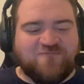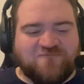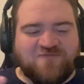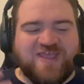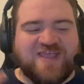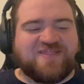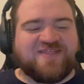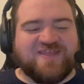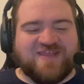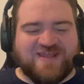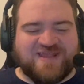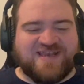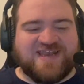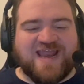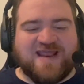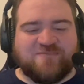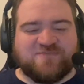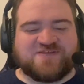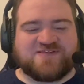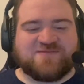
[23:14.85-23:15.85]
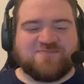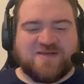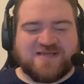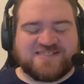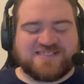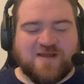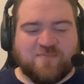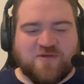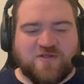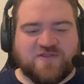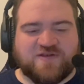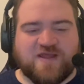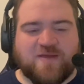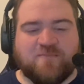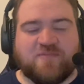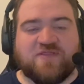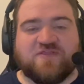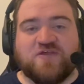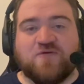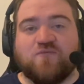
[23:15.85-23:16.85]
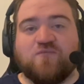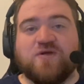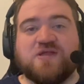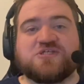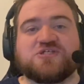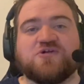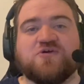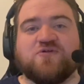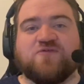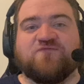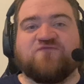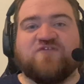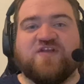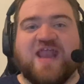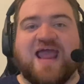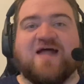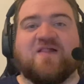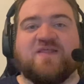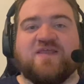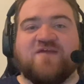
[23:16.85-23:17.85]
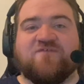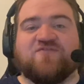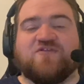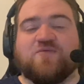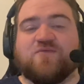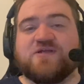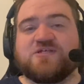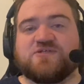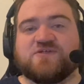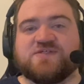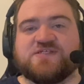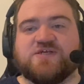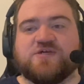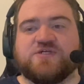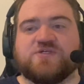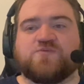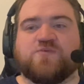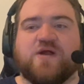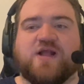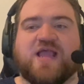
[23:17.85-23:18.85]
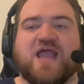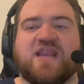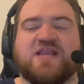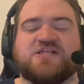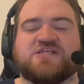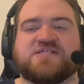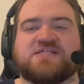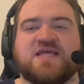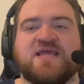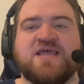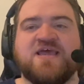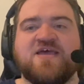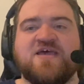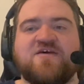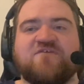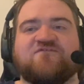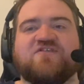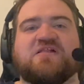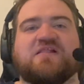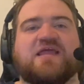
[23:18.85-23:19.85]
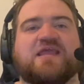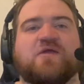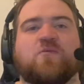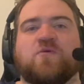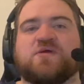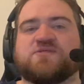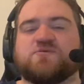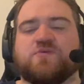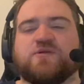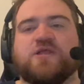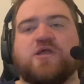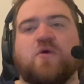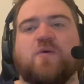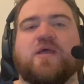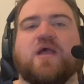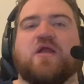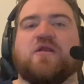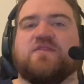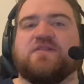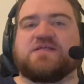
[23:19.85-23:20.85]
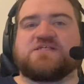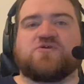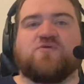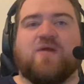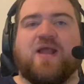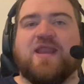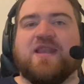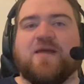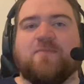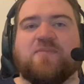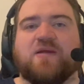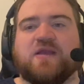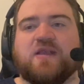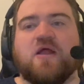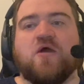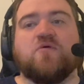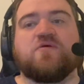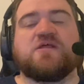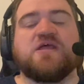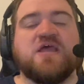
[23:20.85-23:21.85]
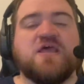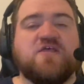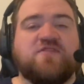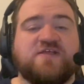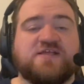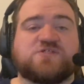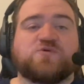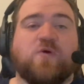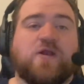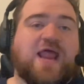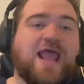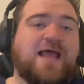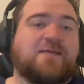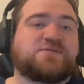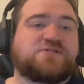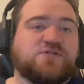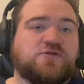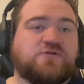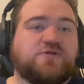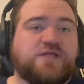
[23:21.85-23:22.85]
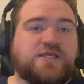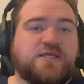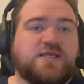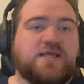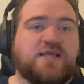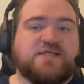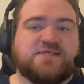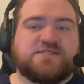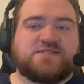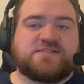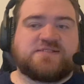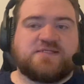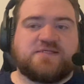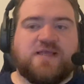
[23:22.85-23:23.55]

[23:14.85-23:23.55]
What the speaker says: get the names mixed up all the time, but the original finale of the original series, where it kind of just felt like it wasn't really going out on this grand epic note, this one absolutely is.